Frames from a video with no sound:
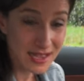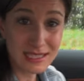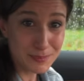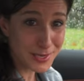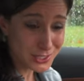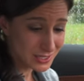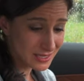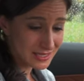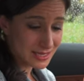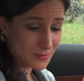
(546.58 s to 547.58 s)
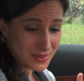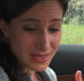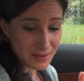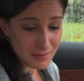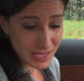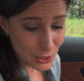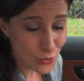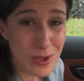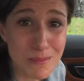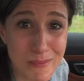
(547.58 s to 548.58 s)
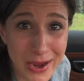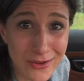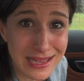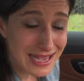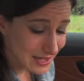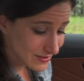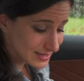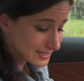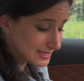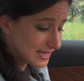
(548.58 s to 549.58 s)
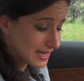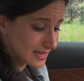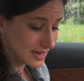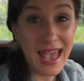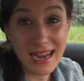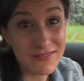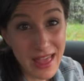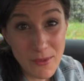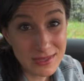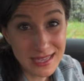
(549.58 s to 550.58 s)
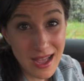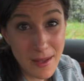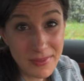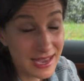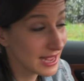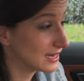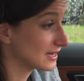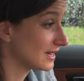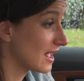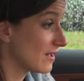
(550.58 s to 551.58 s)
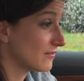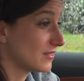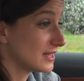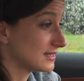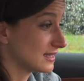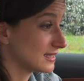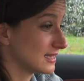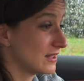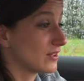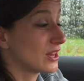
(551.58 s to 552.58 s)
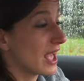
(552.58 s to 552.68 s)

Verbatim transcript: especially someone like me who can barely even see it. And if that wasn't complicated enough, this doesn't even